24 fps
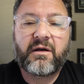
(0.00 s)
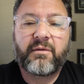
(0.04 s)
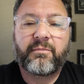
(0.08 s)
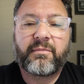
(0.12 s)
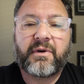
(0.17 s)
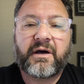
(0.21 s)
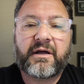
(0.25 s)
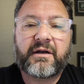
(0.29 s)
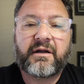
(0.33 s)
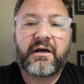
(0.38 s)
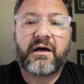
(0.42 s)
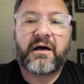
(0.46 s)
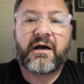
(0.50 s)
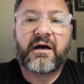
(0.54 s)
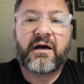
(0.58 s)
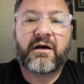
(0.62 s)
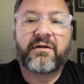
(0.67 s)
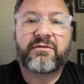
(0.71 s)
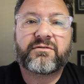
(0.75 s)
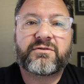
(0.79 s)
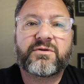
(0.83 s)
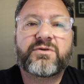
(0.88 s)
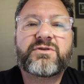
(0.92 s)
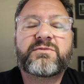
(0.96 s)
But uh,
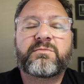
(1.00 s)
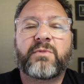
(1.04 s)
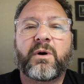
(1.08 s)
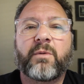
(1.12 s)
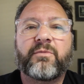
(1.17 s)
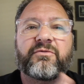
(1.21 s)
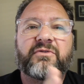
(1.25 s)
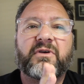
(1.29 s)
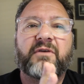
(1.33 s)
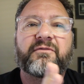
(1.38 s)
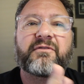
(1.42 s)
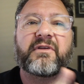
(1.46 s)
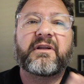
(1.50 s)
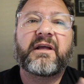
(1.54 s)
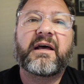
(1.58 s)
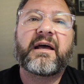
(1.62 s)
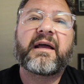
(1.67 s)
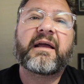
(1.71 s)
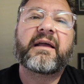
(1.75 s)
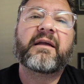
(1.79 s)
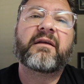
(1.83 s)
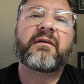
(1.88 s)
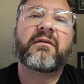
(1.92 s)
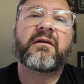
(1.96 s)
doing some home stuff
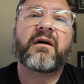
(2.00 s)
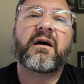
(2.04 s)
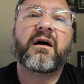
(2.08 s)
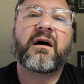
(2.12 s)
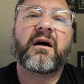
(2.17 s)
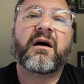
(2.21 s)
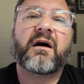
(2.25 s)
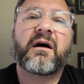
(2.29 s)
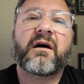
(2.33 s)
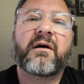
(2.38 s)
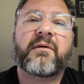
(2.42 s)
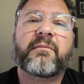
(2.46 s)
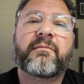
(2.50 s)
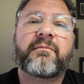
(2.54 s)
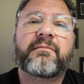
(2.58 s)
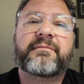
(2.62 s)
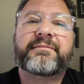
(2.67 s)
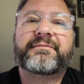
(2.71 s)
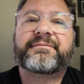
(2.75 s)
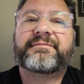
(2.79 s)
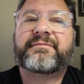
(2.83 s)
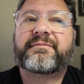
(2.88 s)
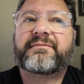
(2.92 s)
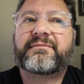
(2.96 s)
today.
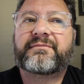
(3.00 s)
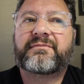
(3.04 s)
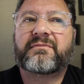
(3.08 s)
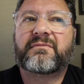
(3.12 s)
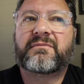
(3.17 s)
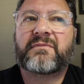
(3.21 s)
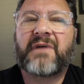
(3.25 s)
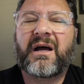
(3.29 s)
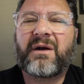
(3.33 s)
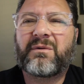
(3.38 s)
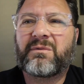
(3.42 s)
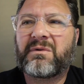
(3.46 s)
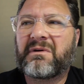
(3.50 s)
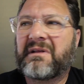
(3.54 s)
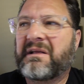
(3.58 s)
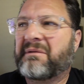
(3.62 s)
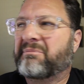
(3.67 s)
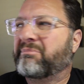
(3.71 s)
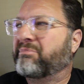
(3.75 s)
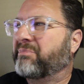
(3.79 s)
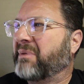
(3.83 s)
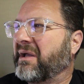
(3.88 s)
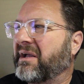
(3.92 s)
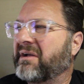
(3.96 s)
Um, Not really
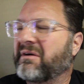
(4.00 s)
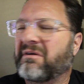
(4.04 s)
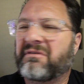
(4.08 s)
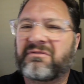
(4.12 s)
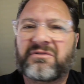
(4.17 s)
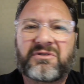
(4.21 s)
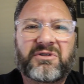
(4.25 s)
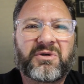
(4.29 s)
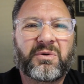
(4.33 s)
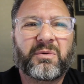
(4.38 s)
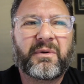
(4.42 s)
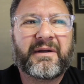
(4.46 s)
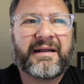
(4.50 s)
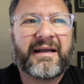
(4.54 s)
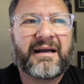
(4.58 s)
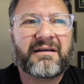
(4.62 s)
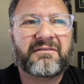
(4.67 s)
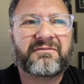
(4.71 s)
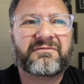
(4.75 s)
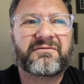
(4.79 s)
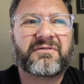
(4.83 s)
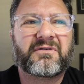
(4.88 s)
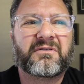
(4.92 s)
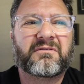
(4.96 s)
big on going
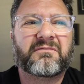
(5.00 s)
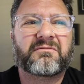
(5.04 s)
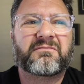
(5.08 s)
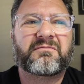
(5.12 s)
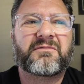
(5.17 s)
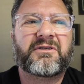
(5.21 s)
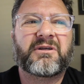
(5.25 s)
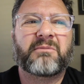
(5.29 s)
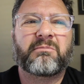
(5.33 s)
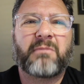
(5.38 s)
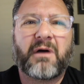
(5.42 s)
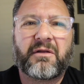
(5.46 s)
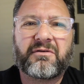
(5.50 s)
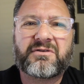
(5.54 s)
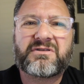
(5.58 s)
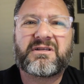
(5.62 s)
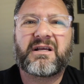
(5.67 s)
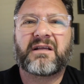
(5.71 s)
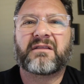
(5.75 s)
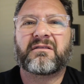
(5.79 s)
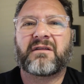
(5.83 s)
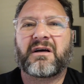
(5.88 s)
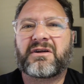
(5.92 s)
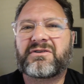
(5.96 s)
out for, you know, Mother's
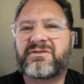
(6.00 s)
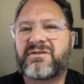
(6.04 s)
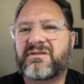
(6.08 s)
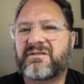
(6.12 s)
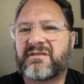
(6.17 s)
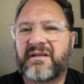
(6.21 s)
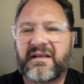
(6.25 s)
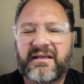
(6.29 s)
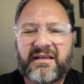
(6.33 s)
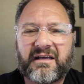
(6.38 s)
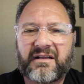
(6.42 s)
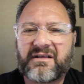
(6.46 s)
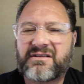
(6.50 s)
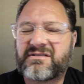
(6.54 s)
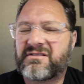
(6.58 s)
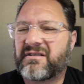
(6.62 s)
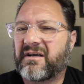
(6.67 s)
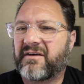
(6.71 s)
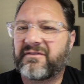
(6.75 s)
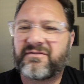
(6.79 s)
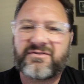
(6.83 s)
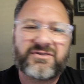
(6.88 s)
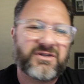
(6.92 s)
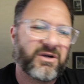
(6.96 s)
Day lunches and that kind of
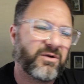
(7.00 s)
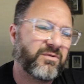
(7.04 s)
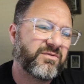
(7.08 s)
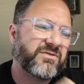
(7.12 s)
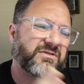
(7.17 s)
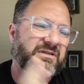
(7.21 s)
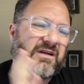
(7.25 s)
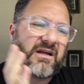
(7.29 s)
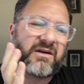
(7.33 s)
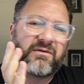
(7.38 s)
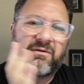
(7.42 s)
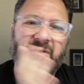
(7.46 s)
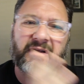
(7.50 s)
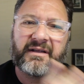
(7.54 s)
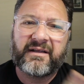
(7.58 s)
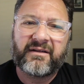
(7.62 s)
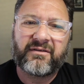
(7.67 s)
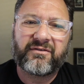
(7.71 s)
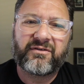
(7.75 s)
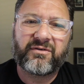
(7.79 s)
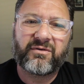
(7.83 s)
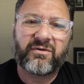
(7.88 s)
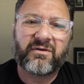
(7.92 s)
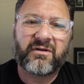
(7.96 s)
stuff. Joan's not really
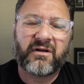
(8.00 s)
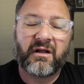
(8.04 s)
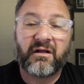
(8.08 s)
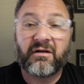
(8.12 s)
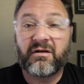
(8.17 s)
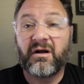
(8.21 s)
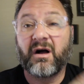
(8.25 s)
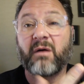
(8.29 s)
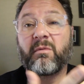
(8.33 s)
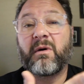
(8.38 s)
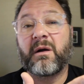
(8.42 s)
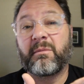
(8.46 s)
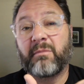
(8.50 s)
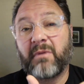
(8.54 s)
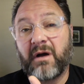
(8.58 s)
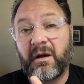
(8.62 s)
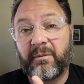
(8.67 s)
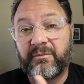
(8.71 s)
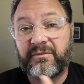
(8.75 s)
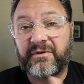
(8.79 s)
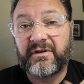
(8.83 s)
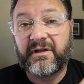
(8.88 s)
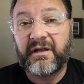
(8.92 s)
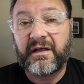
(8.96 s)
into it. I'll call my
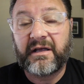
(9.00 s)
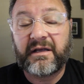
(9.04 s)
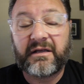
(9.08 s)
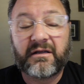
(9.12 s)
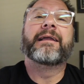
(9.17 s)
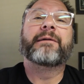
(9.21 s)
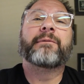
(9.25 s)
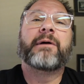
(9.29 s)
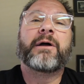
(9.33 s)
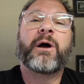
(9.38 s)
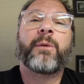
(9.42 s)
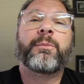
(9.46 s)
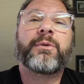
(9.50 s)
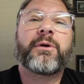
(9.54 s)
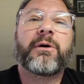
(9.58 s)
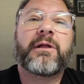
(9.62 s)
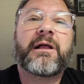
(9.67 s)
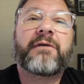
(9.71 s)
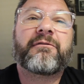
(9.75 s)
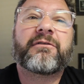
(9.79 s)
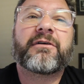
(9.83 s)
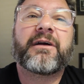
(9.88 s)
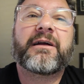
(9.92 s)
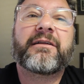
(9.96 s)
mom today. Anyway, I hope you all
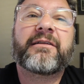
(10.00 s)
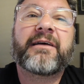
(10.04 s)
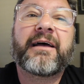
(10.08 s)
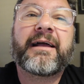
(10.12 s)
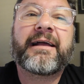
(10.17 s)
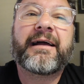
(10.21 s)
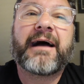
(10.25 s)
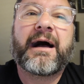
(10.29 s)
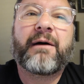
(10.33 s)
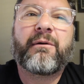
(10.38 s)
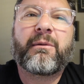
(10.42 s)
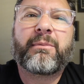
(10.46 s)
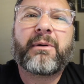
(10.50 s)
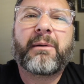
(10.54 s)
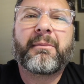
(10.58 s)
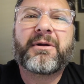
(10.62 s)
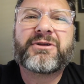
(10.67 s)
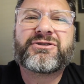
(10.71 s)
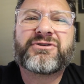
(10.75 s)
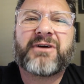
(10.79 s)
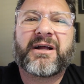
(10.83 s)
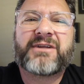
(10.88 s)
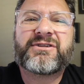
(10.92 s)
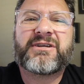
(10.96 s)
have a great day. I will probably
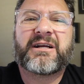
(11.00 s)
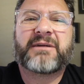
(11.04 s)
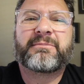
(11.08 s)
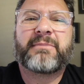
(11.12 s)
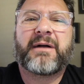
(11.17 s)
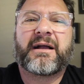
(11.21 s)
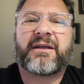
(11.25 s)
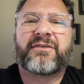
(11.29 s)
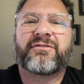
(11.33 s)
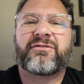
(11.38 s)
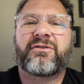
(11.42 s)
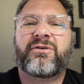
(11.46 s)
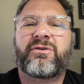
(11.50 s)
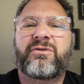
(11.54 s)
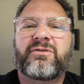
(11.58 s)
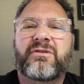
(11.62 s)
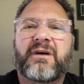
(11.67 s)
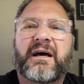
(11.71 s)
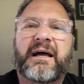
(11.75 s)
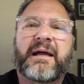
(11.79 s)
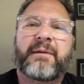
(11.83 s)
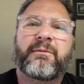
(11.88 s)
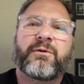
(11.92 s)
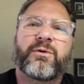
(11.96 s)
try to check back soon.
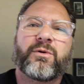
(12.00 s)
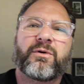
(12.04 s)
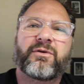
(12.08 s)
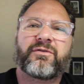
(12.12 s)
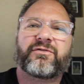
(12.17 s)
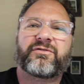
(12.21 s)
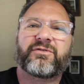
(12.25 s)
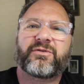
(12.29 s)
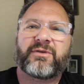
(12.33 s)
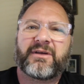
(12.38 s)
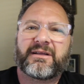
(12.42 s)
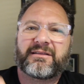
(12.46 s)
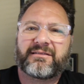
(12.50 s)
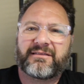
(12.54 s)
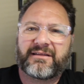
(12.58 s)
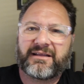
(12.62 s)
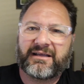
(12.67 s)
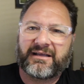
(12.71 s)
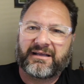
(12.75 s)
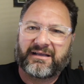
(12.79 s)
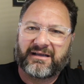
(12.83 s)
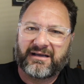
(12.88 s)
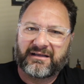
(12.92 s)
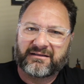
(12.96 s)
I am going to hit
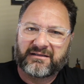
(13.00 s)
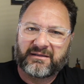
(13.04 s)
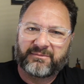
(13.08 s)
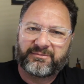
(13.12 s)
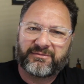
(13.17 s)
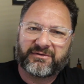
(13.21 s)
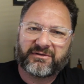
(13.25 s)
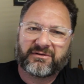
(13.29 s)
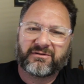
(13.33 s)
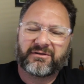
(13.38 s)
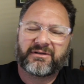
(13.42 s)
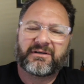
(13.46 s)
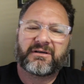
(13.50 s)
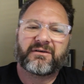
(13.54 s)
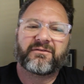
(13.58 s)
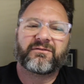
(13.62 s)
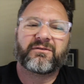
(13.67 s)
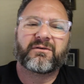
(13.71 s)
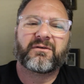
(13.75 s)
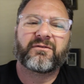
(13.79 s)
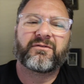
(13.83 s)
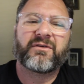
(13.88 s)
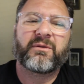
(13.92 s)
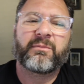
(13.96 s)
the elliptical here
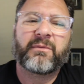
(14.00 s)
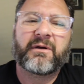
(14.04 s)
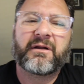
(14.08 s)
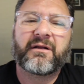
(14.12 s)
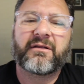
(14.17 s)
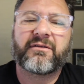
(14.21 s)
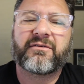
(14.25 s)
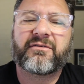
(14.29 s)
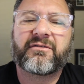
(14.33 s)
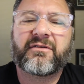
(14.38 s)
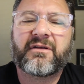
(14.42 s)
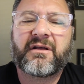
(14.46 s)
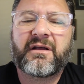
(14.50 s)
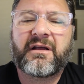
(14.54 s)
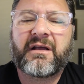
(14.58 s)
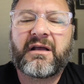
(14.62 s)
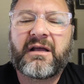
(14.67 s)
for a few minutes.